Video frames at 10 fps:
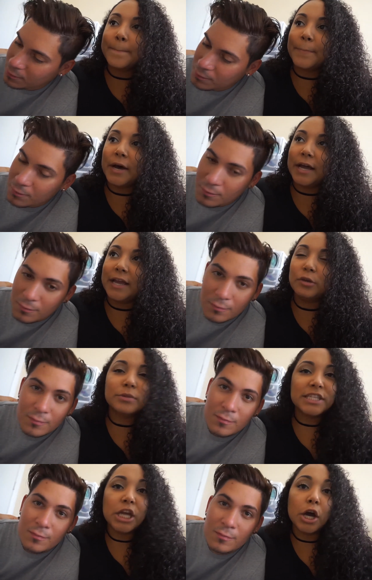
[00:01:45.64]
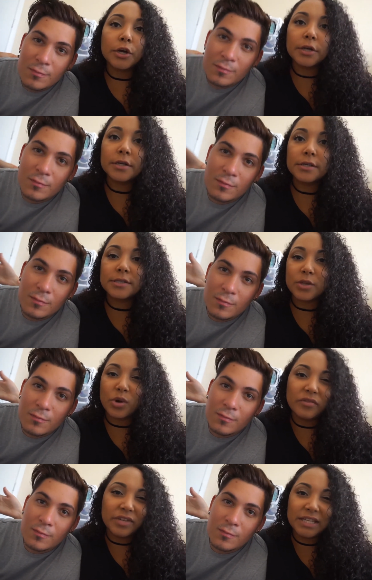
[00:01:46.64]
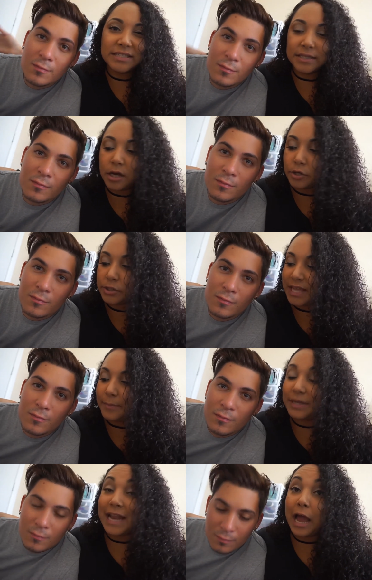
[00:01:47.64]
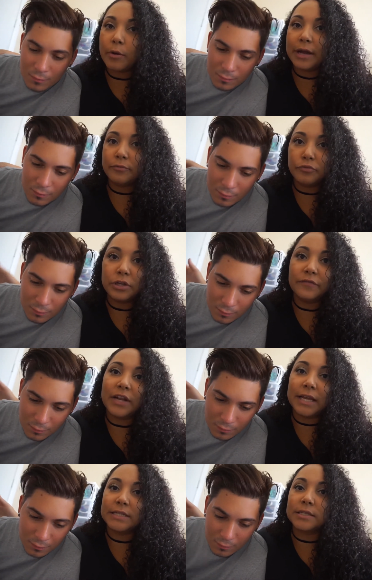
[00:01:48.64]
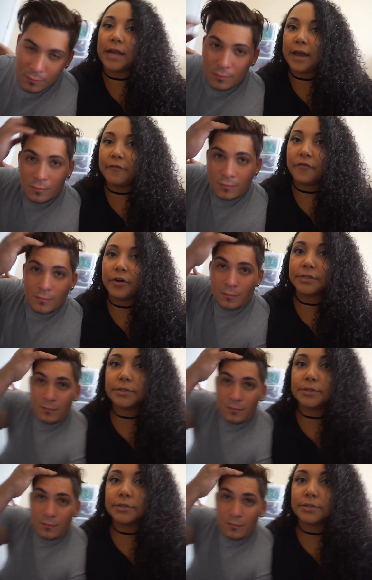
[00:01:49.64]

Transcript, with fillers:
Speaker 1: but he was younger, so he really didn't understand. But now I really feel like he's gonna have fun,